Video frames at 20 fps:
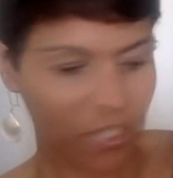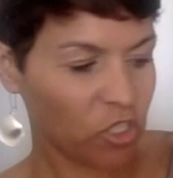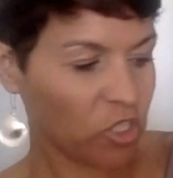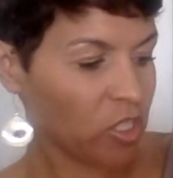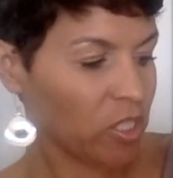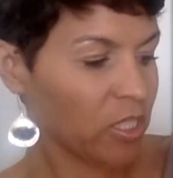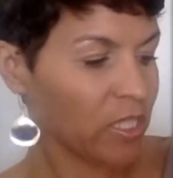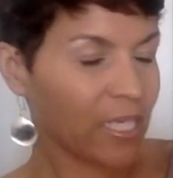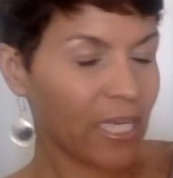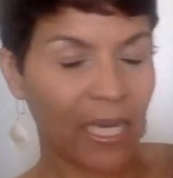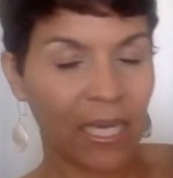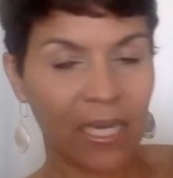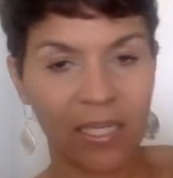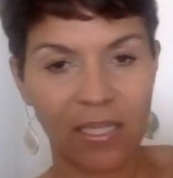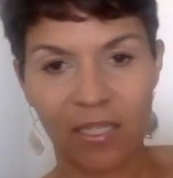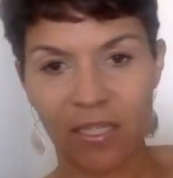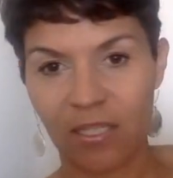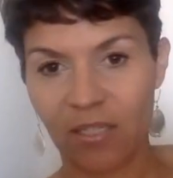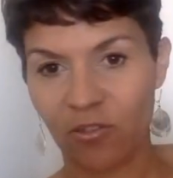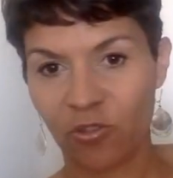She can't
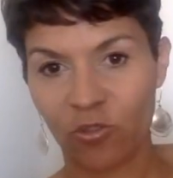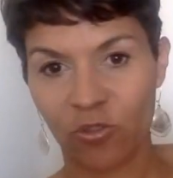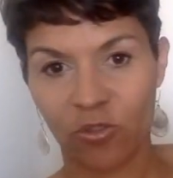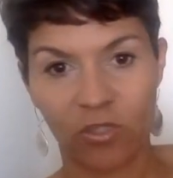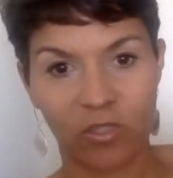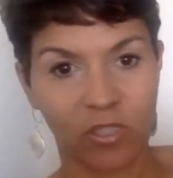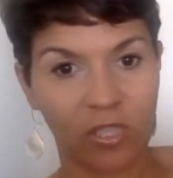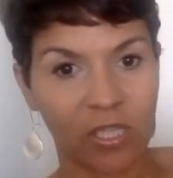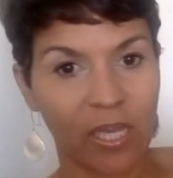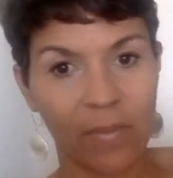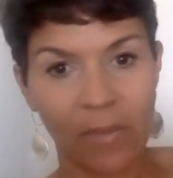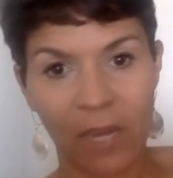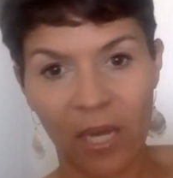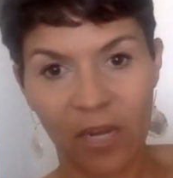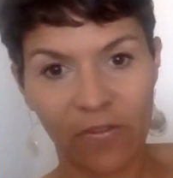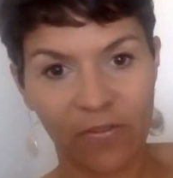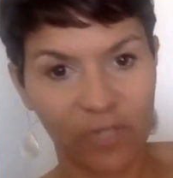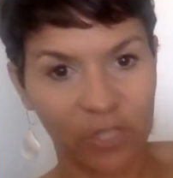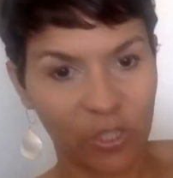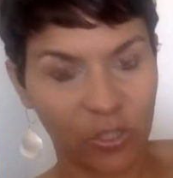climb
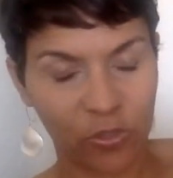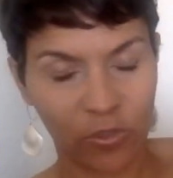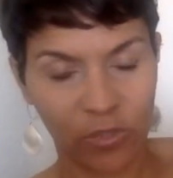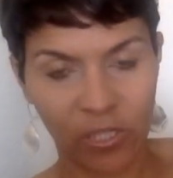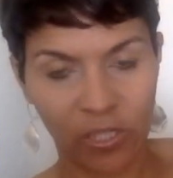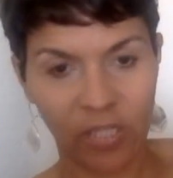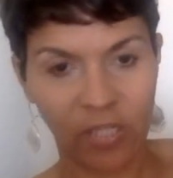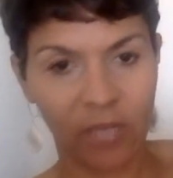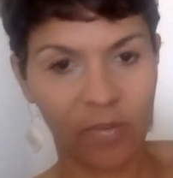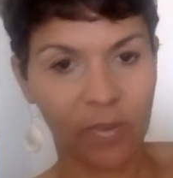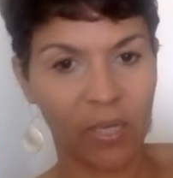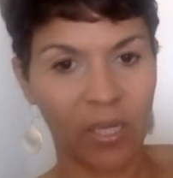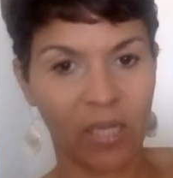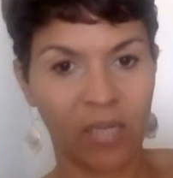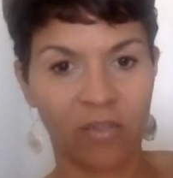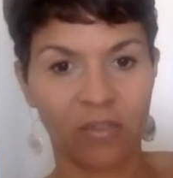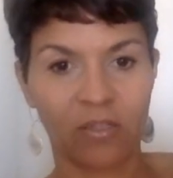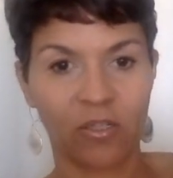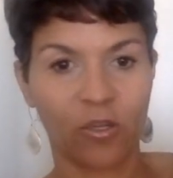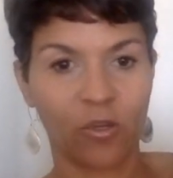out of her crib
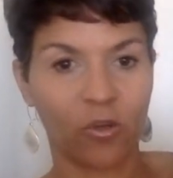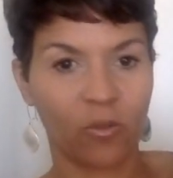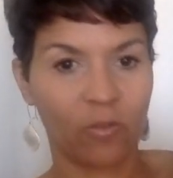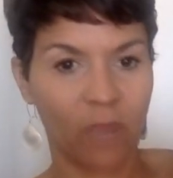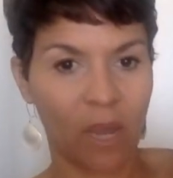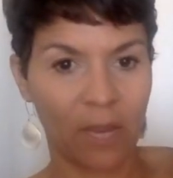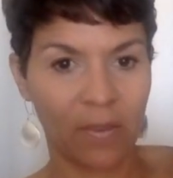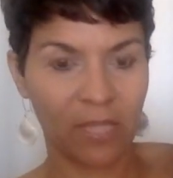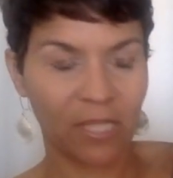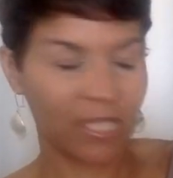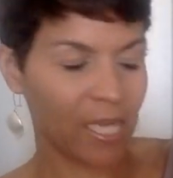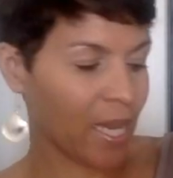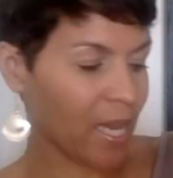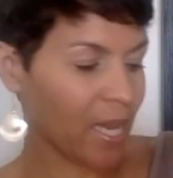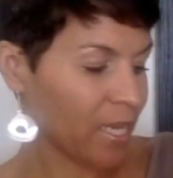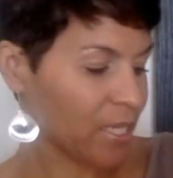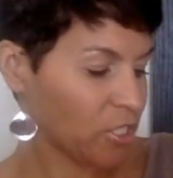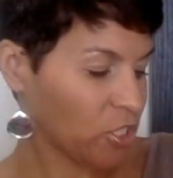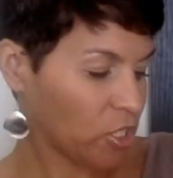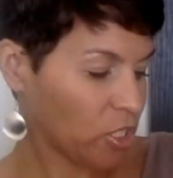and go to mom and
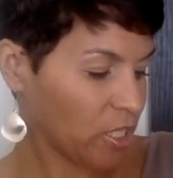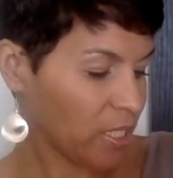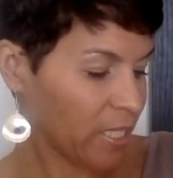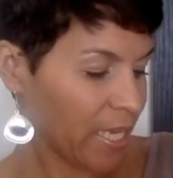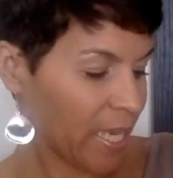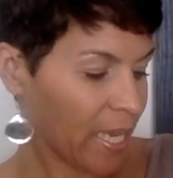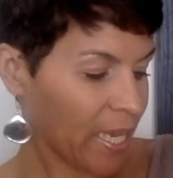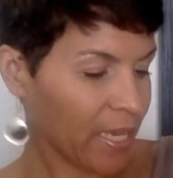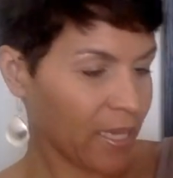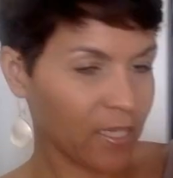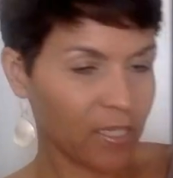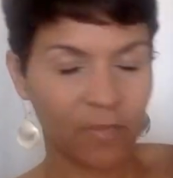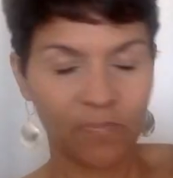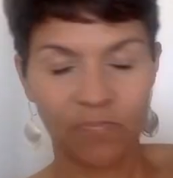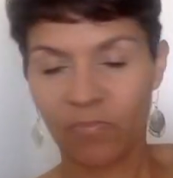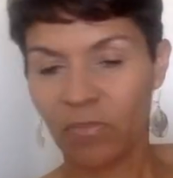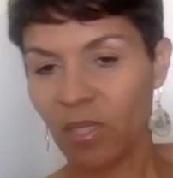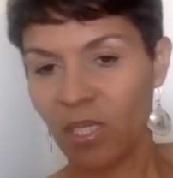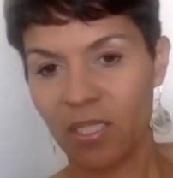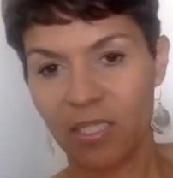dad. She can't
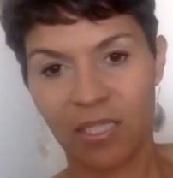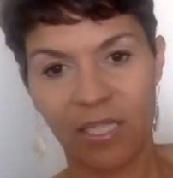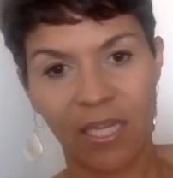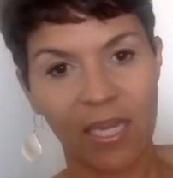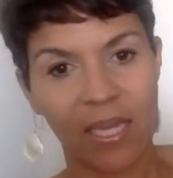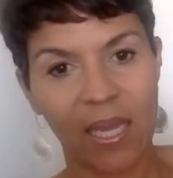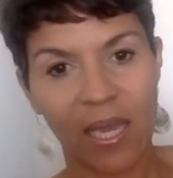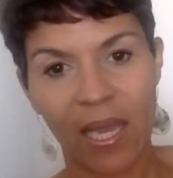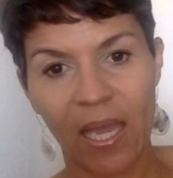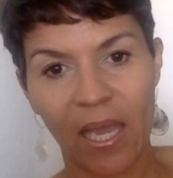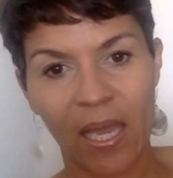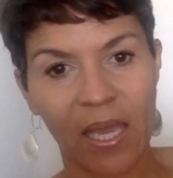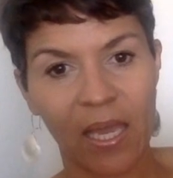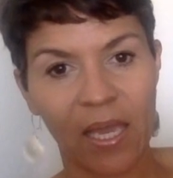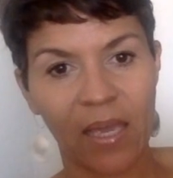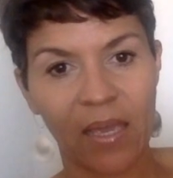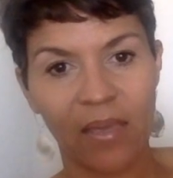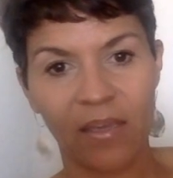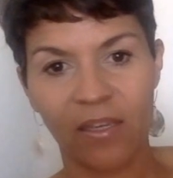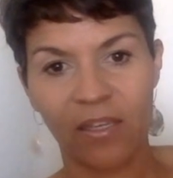say,
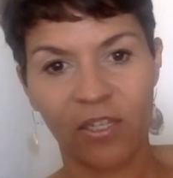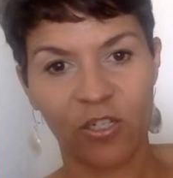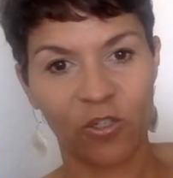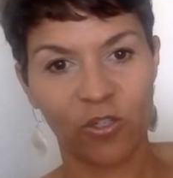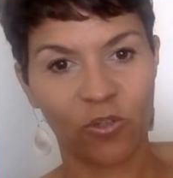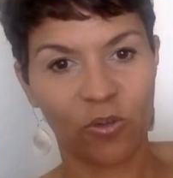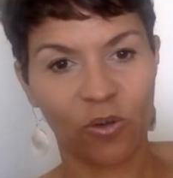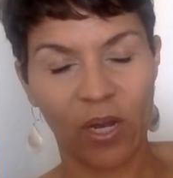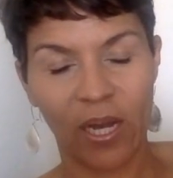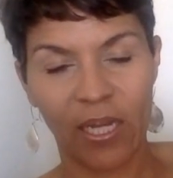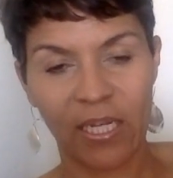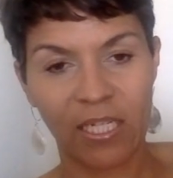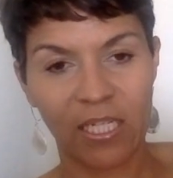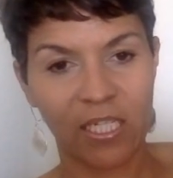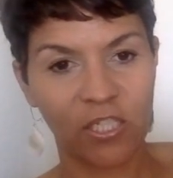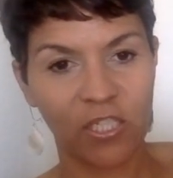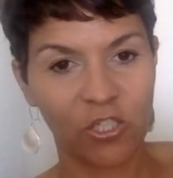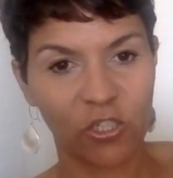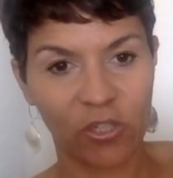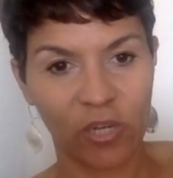hey, I
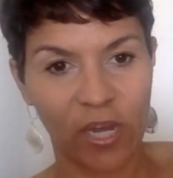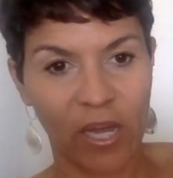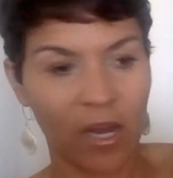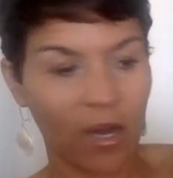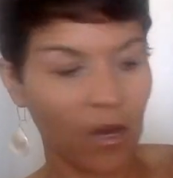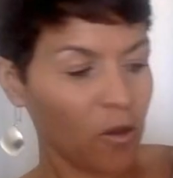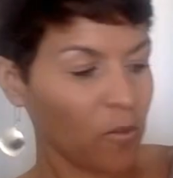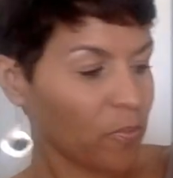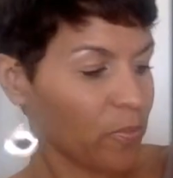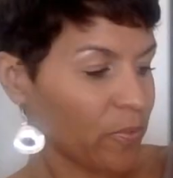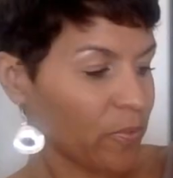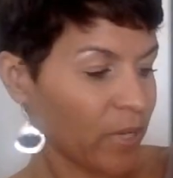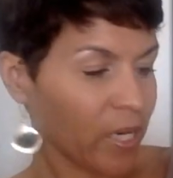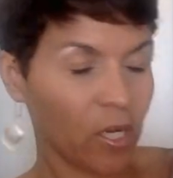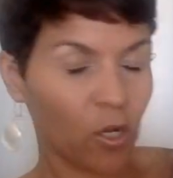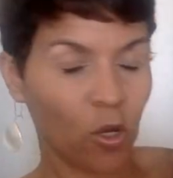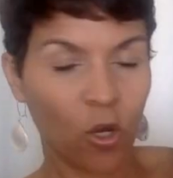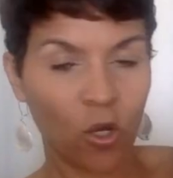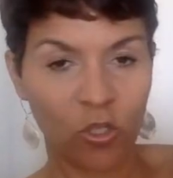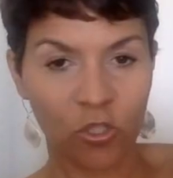need your help,
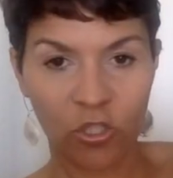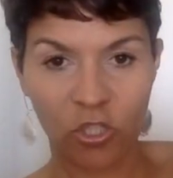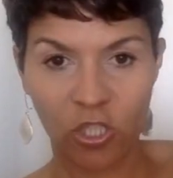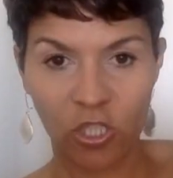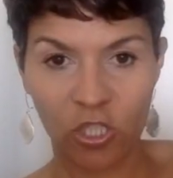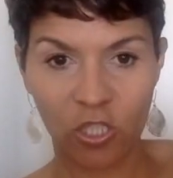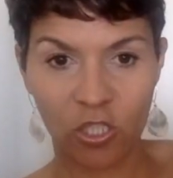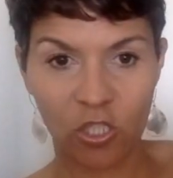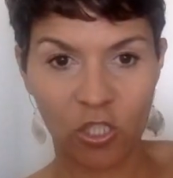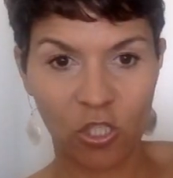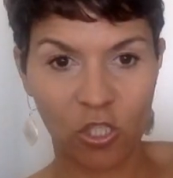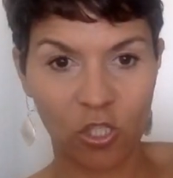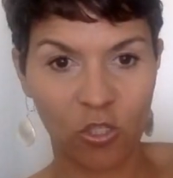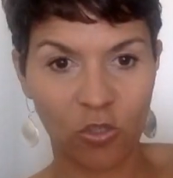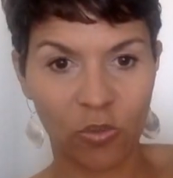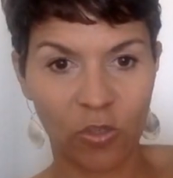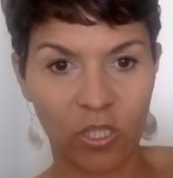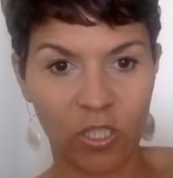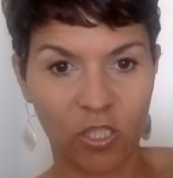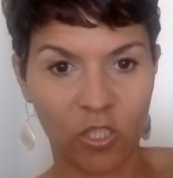right? All she can
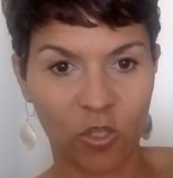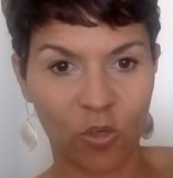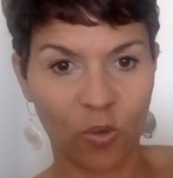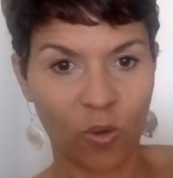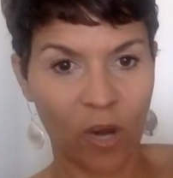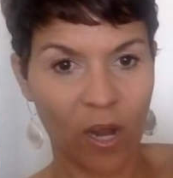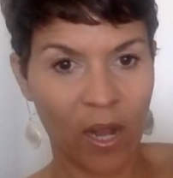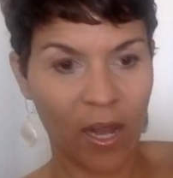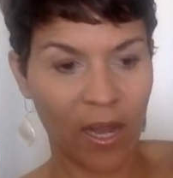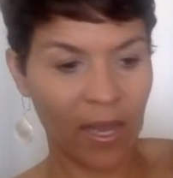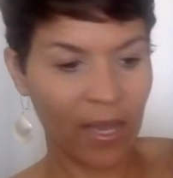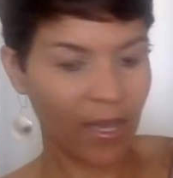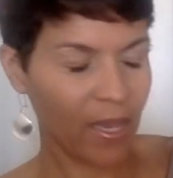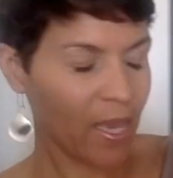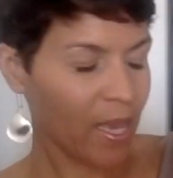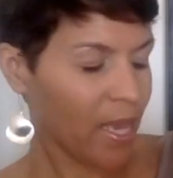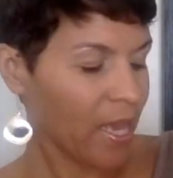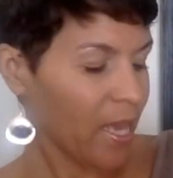do is cry.